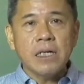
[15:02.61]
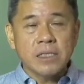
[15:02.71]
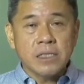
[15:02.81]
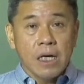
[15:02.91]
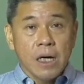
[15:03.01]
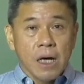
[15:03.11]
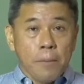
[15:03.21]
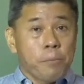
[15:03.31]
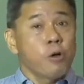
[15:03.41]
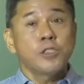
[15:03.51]
his
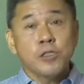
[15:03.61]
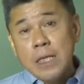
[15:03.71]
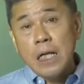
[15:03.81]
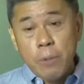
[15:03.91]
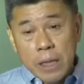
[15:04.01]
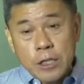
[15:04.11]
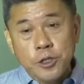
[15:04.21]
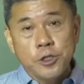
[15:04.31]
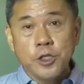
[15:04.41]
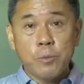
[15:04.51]
personal
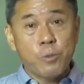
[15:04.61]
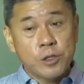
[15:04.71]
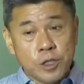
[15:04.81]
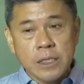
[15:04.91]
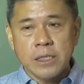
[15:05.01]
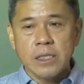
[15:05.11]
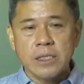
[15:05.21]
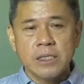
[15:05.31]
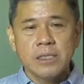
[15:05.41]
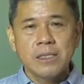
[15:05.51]
relationship with
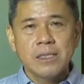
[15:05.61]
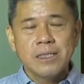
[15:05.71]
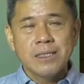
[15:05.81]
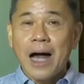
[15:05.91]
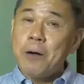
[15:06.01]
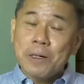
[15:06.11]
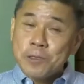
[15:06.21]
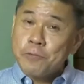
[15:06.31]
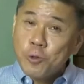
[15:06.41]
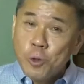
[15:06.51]
Jesus, I was
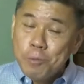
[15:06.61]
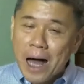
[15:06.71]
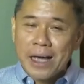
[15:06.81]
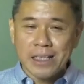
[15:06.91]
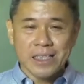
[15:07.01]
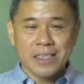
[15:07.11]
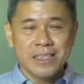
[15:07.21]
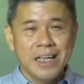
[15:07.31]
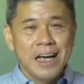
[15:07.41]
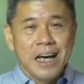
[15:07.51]
of two
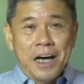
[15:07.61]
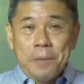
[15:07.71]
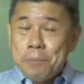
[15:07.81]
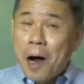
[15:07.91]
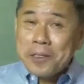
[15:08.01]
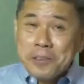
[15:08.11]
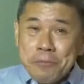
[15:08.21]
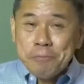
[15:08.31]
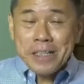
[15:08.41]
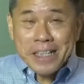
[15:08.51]
minds. Part
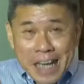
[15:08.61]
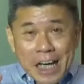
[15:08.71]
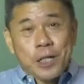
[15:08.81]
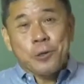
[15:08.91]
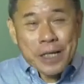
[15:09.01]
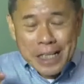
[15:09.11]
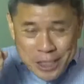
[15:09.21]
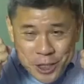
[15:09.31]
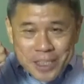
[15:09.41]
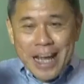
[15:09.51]
of me
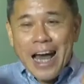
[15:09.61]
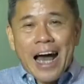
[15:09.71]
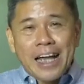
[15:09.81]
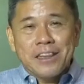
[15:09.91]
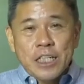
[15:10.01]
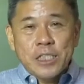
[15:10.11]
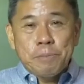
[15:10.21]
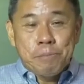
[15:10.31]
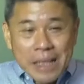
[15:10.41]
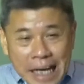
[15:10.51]
cringed at
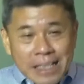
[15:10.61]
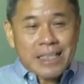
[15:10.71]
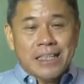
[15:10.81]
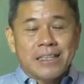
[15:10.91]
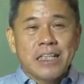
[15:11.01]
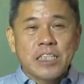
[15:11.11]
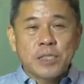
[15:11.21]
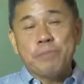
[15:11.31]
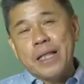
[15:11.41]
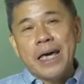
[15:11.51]
this blatant
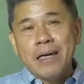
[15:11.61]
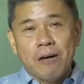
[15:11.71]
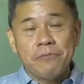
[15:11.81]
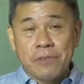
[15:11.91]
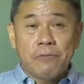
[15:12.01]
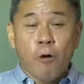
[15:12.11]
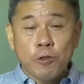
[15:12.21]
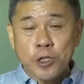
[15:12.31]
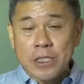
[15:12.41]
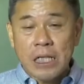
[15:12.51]
display of
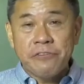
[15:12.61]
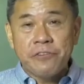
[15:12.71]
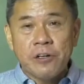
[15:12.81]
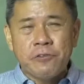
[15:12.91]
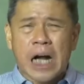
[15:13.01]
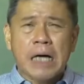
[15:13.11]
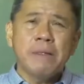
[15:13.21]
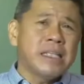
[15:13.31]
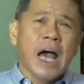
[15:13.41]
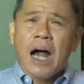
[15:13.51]
devotional fervor. I
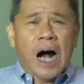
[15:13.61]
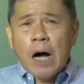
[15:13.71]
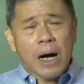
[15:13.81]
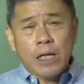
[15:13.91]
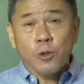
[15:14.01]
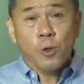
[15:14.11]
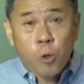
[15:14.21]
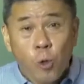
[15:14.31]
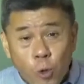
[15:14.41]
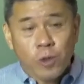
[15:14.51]
mean, how
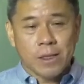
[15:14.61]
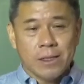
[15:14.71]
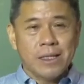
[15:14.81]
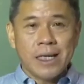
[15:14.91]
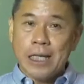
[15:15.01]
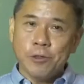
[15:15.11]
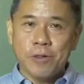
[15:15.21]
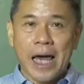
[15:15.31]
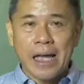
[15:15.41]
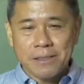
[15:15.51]
uncool can you
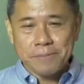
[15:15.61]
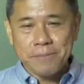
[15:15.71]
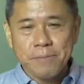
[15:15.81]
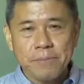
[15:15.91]
get?